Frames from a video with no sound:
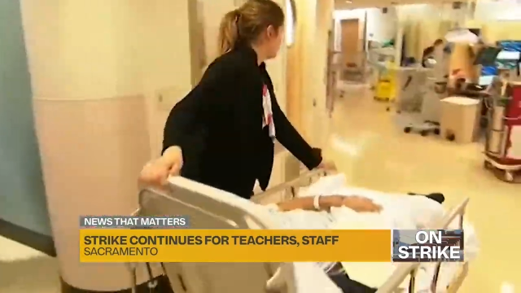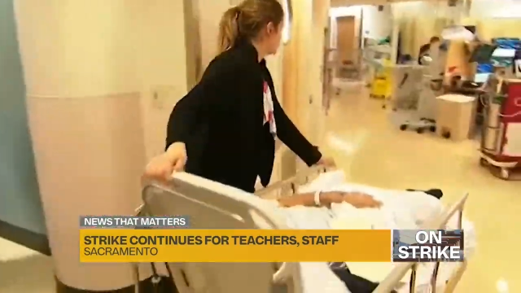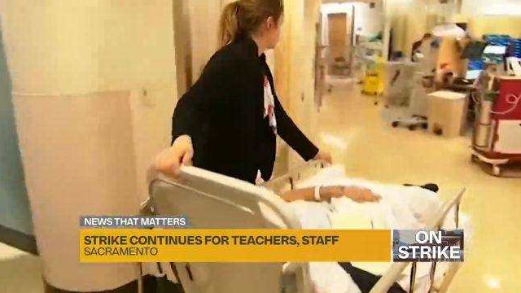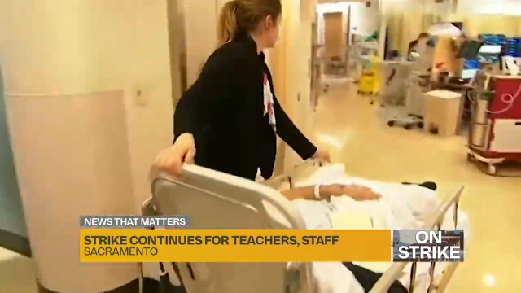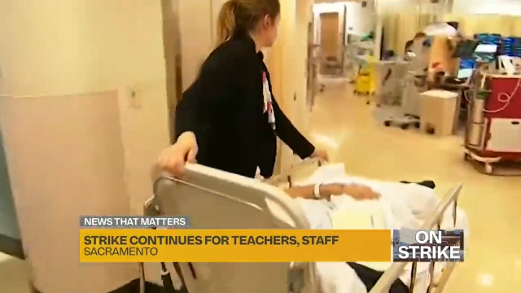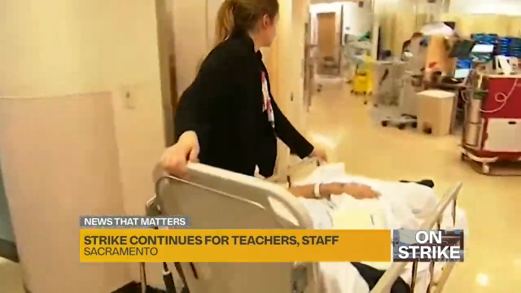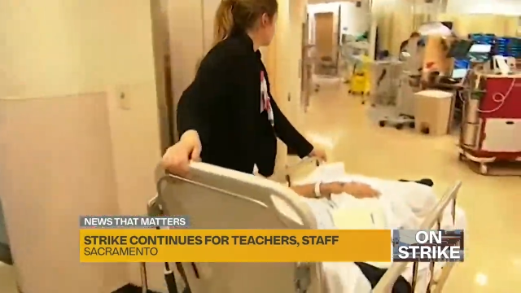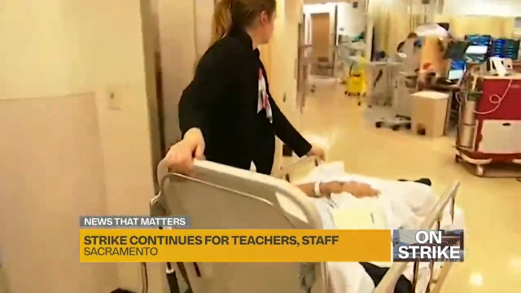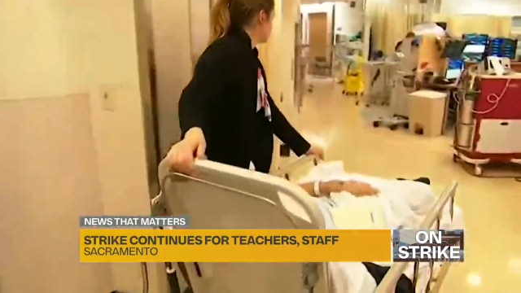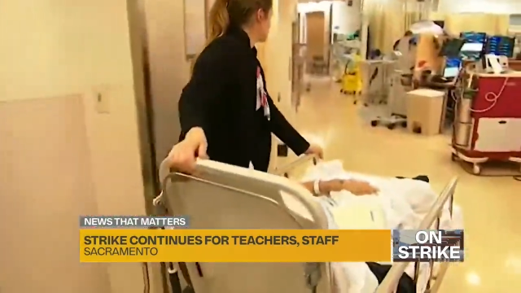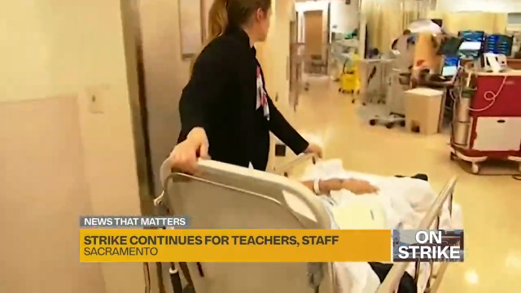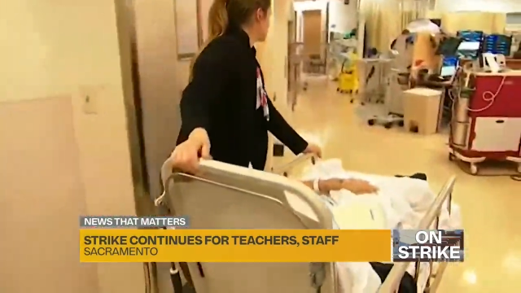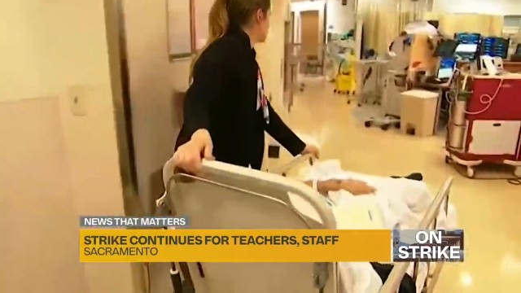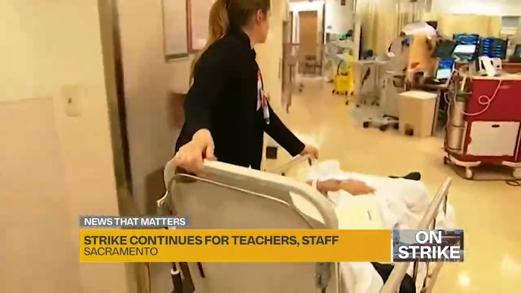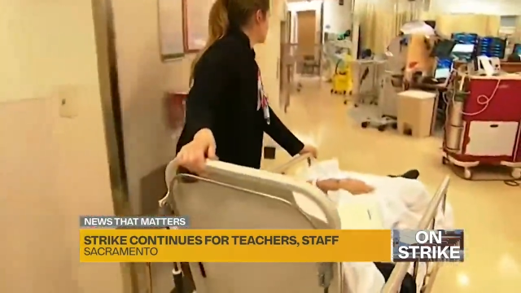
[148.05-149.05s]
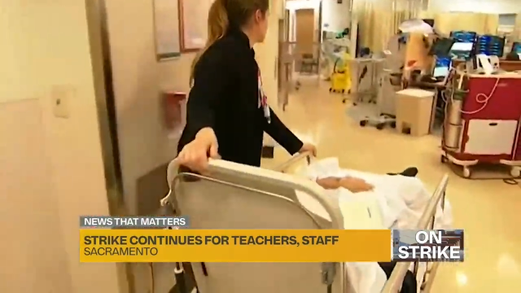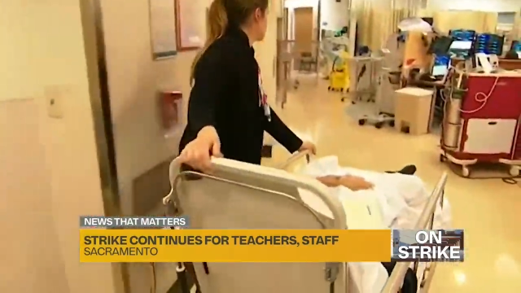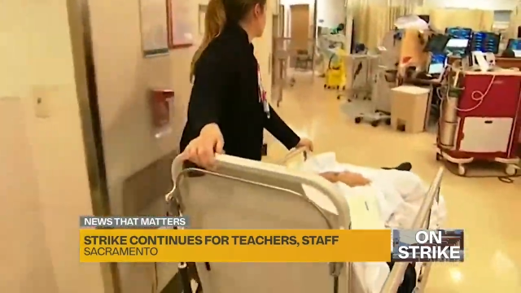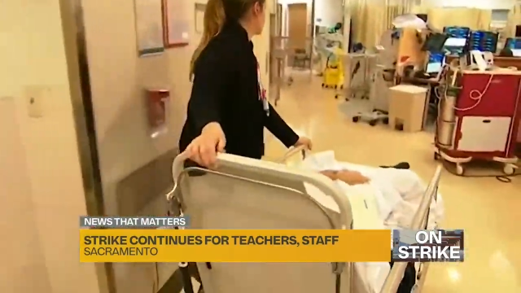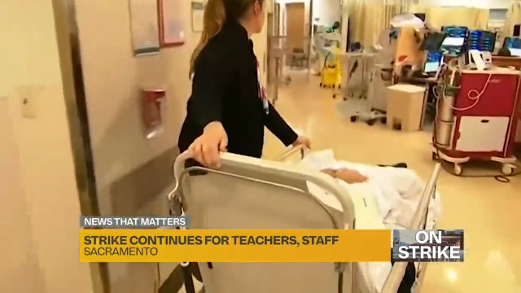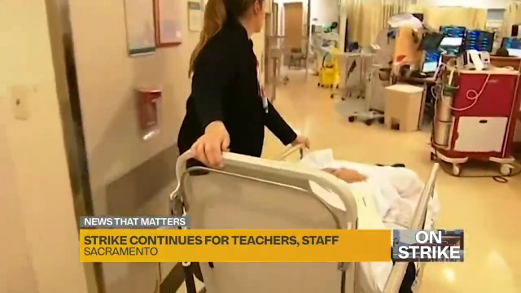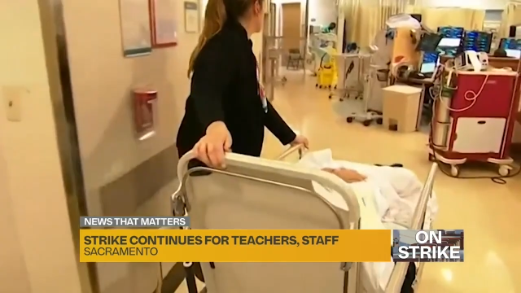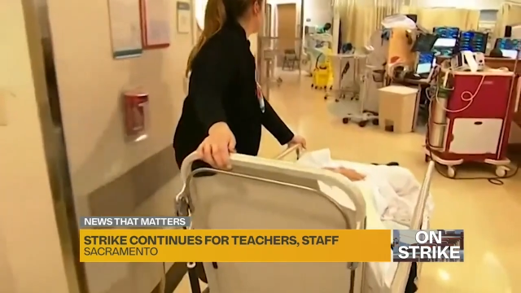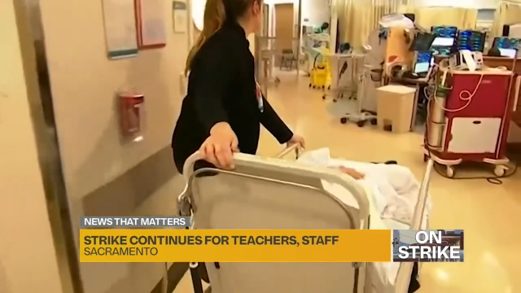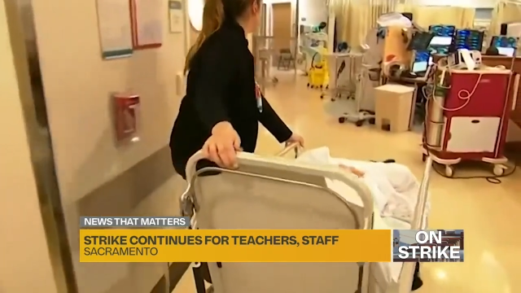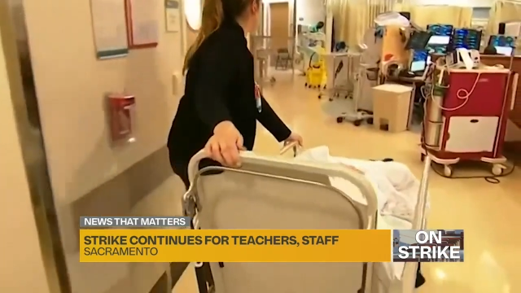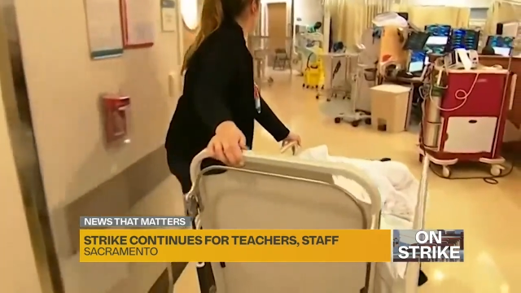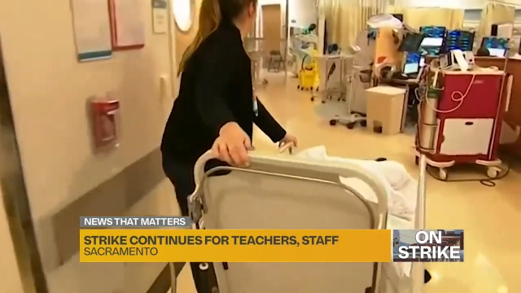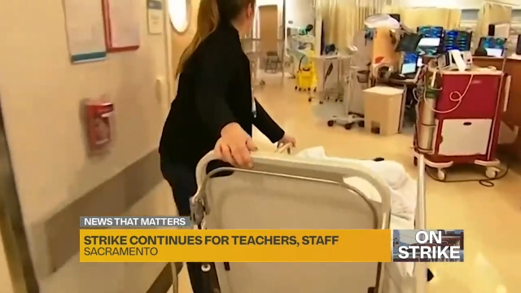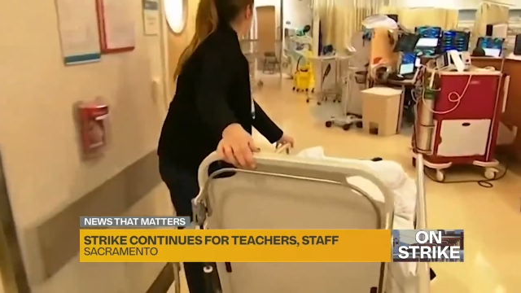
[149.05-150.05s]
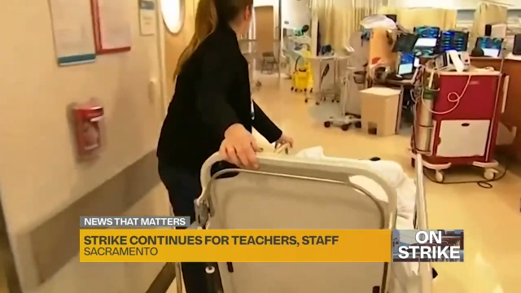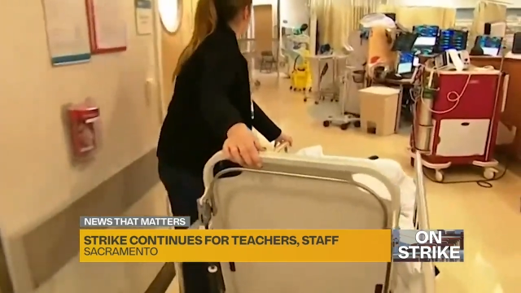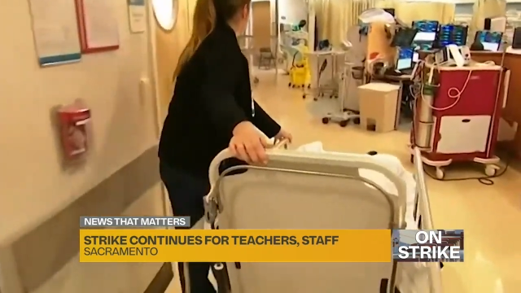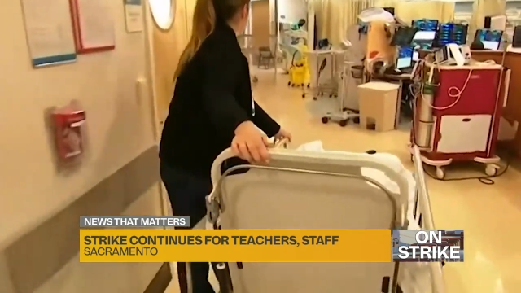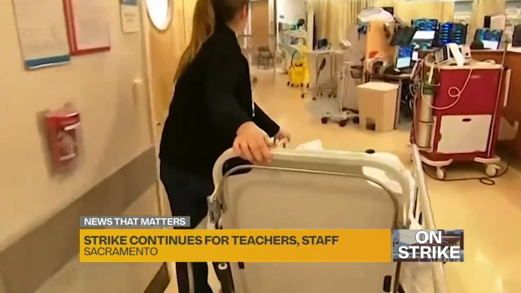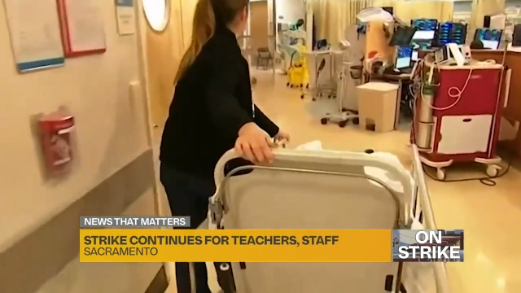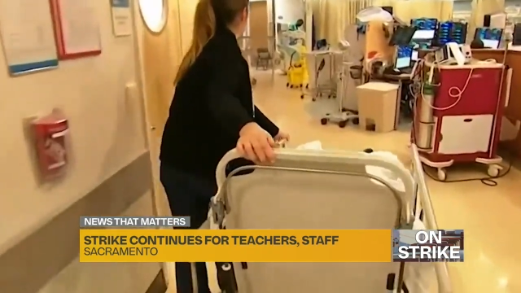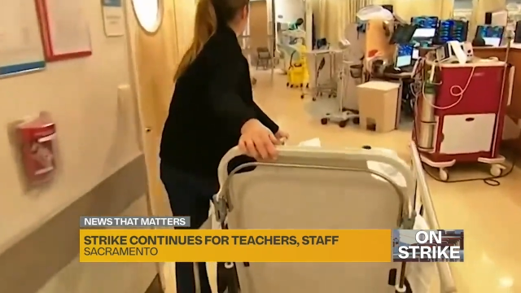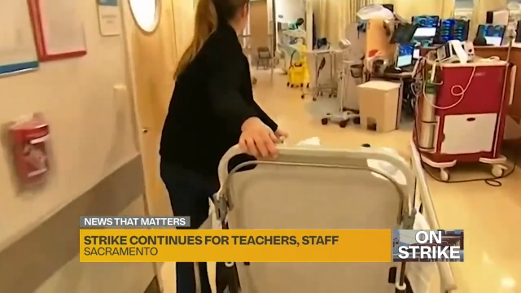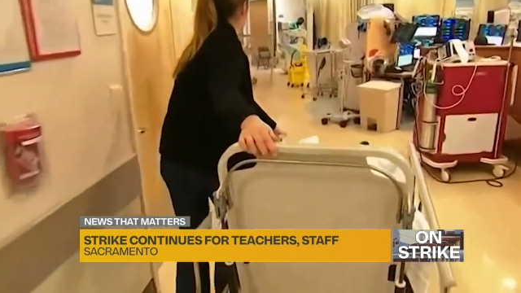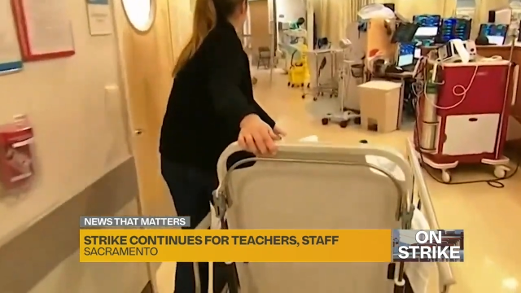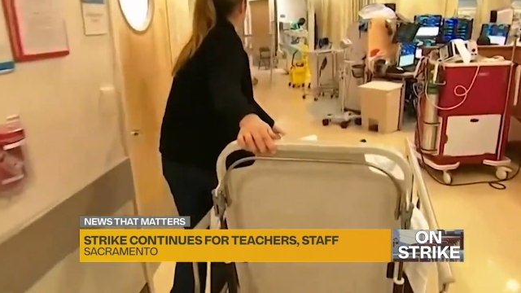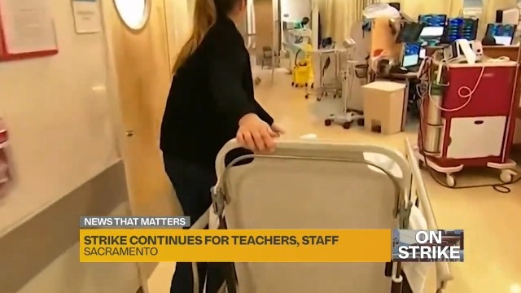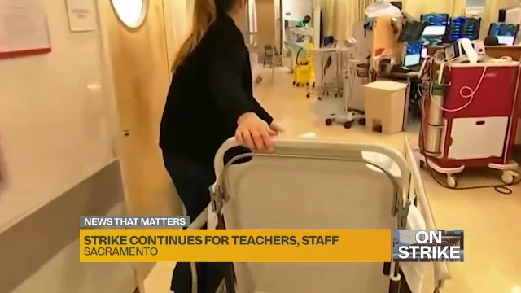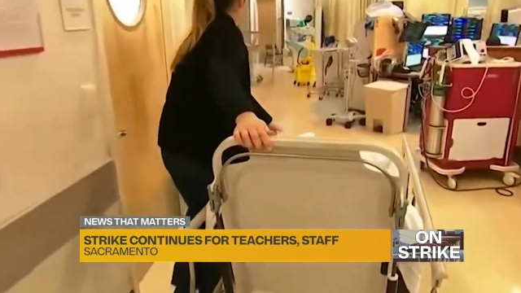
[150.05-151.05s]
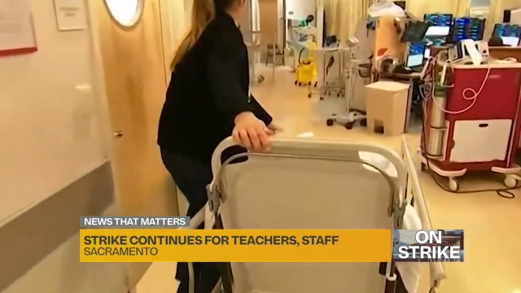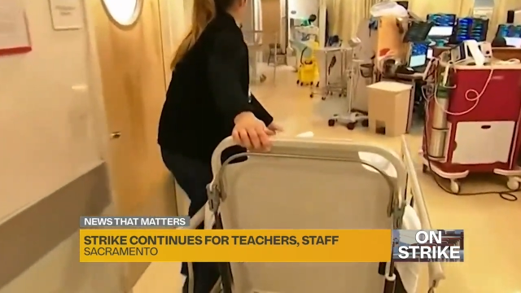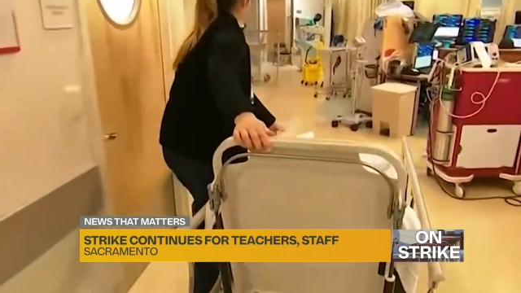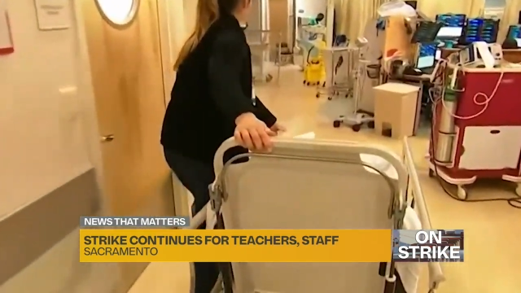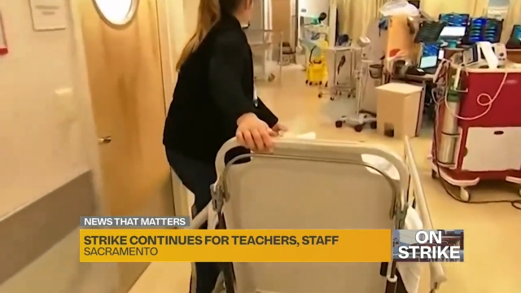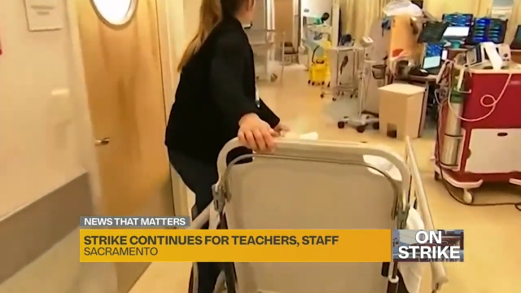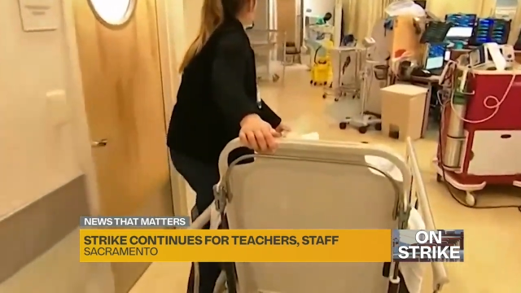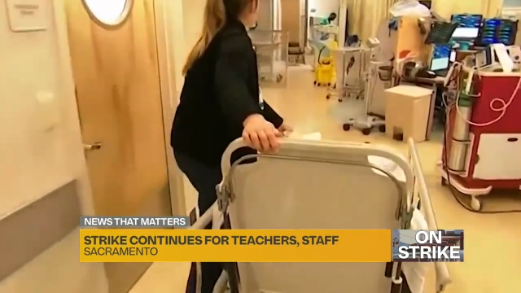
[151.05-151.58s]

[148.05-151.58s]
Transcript: [unreadable: no face in view]